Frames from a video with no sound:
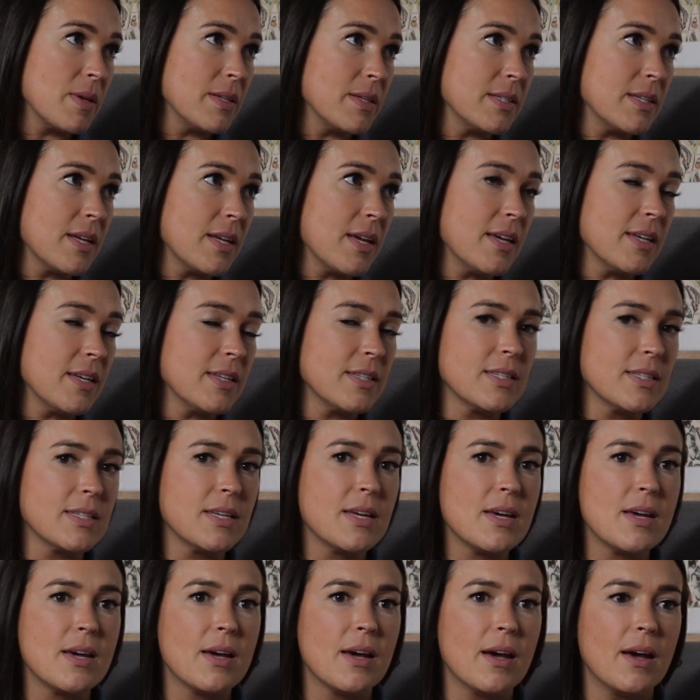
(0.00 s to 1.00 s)
business,
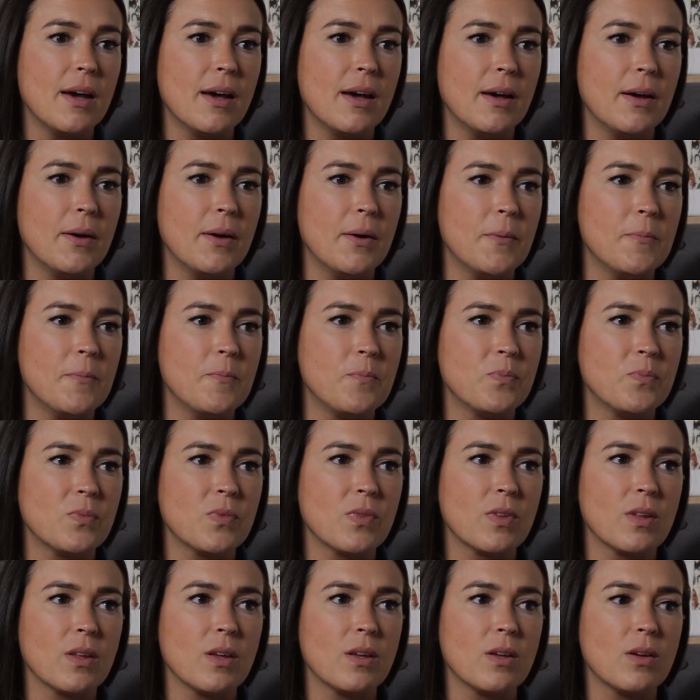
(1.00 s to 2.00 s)

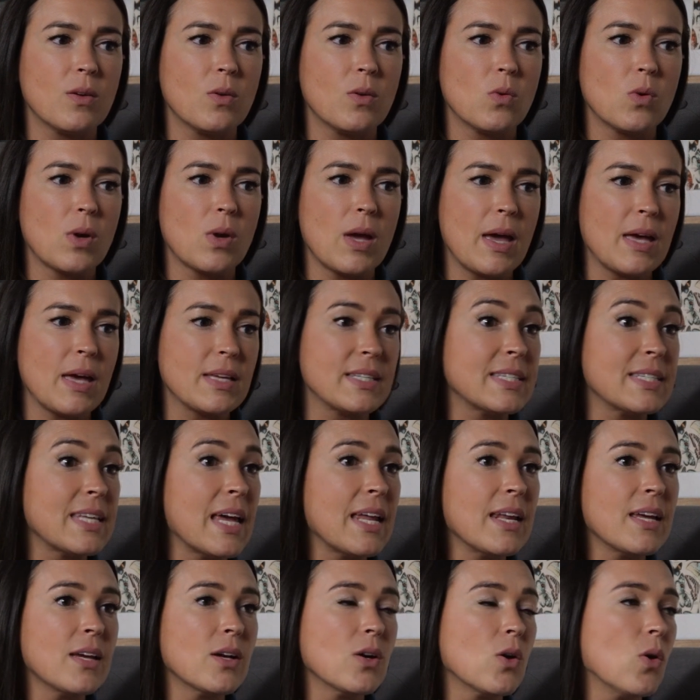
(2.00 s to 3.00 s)
um,
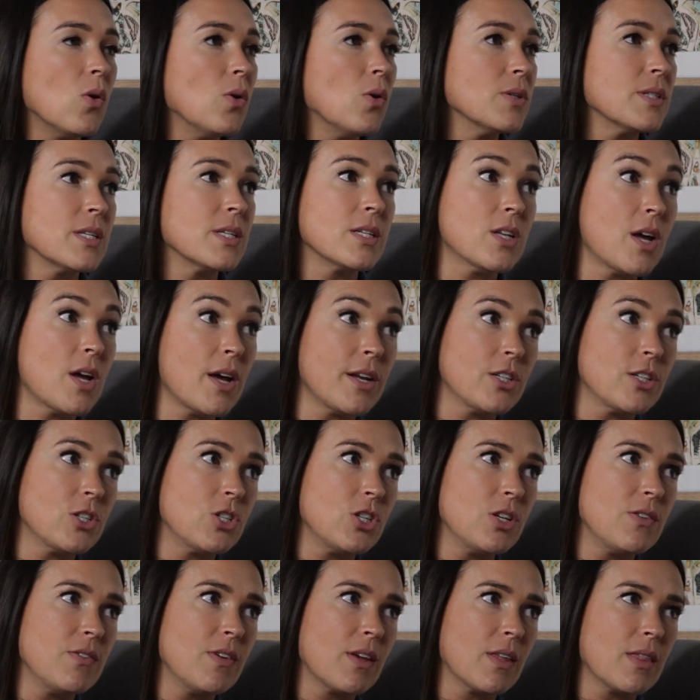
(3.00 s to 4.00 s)
setting goals and not
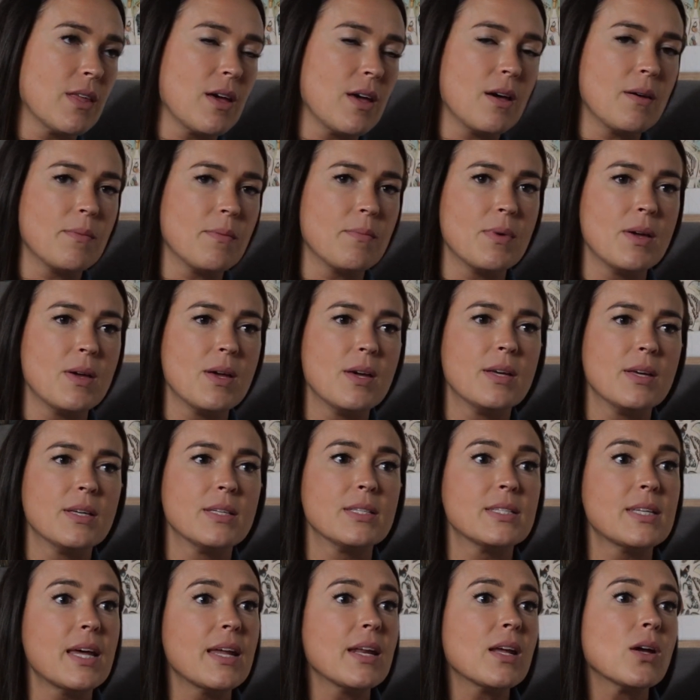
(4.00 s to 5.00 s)
achieving them,
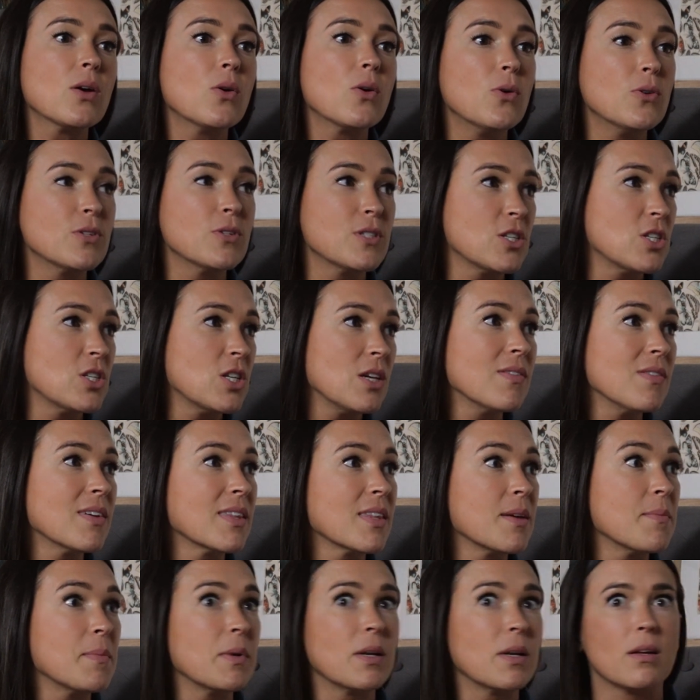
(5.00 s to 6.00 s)
setting mm-hmm. goals,
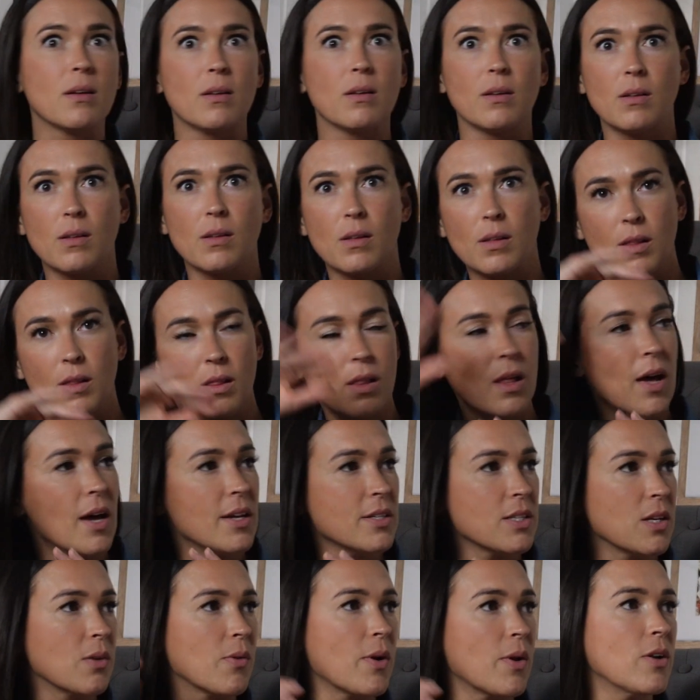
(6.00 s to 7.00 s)
achieving them, and
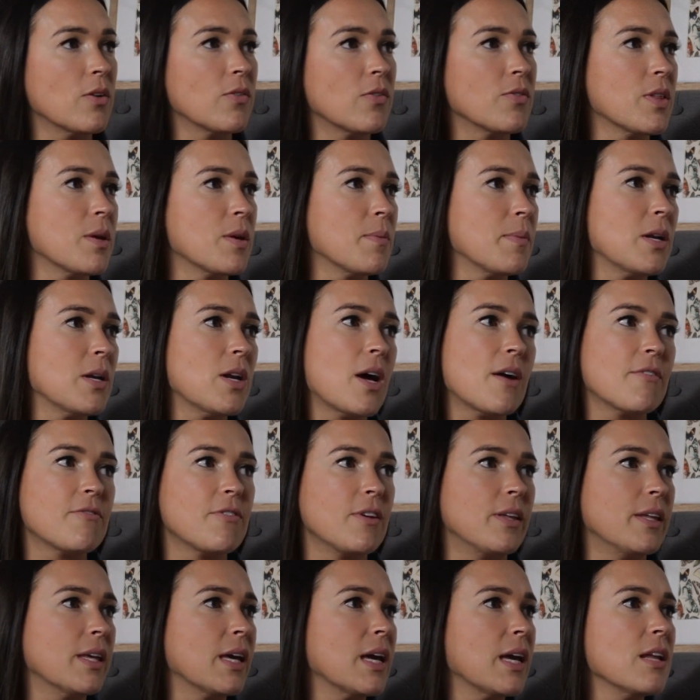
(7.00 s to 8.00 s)
glossing right over them and not
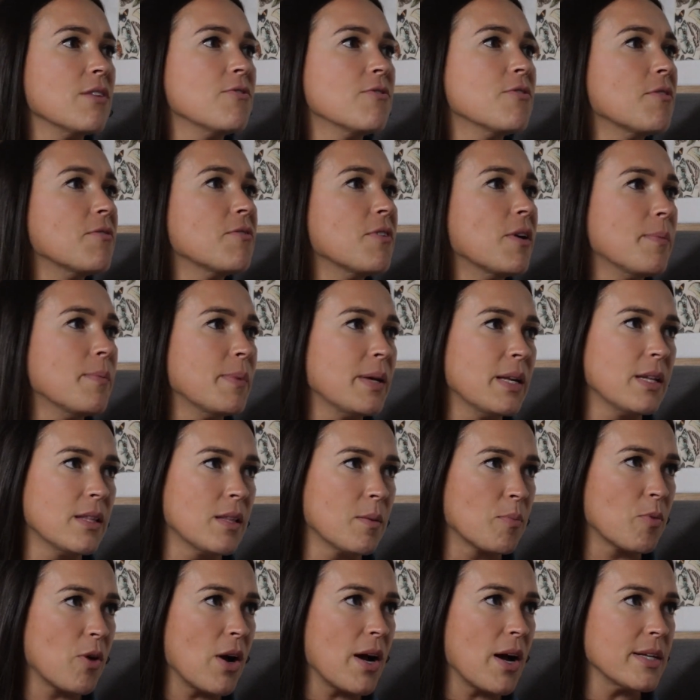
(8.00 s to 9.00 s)
feeling any fulfillment in
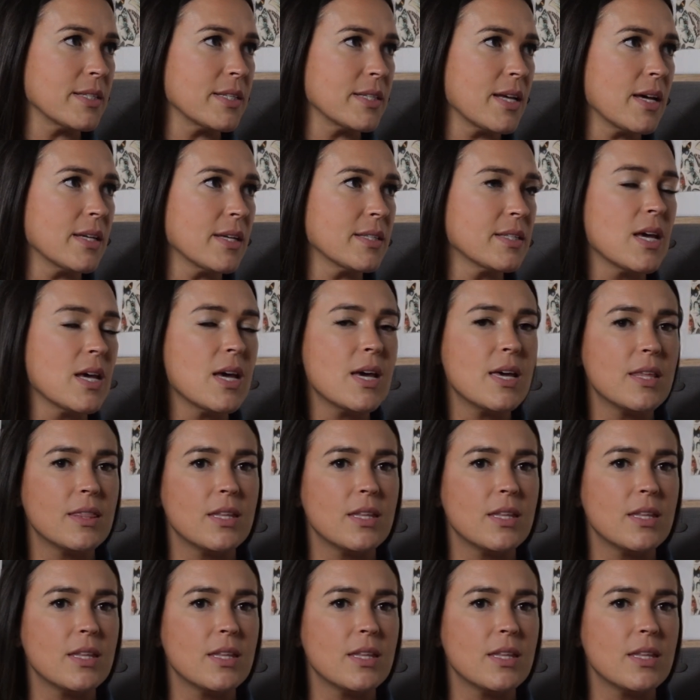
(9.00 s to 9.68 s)
the process.